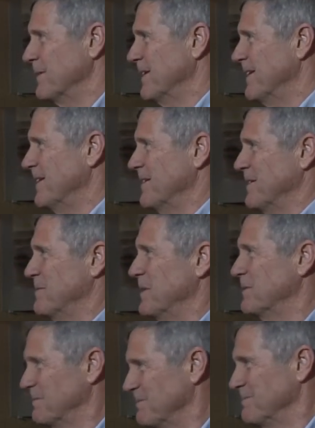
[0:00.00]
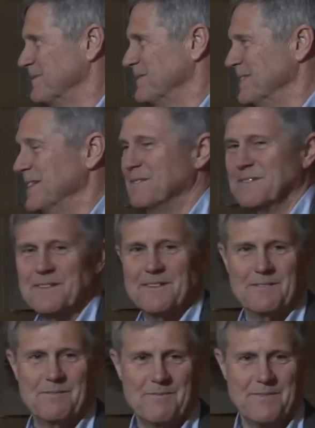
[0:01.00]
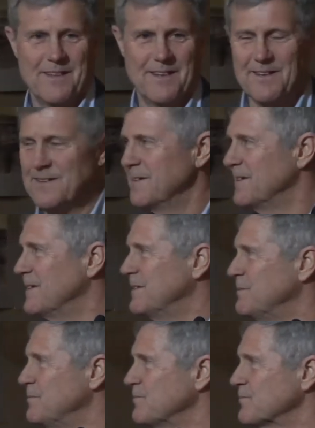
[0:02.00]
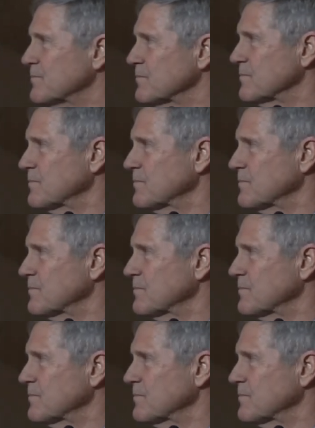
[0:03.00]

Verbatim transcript: Okay, I think. Uh, yeah.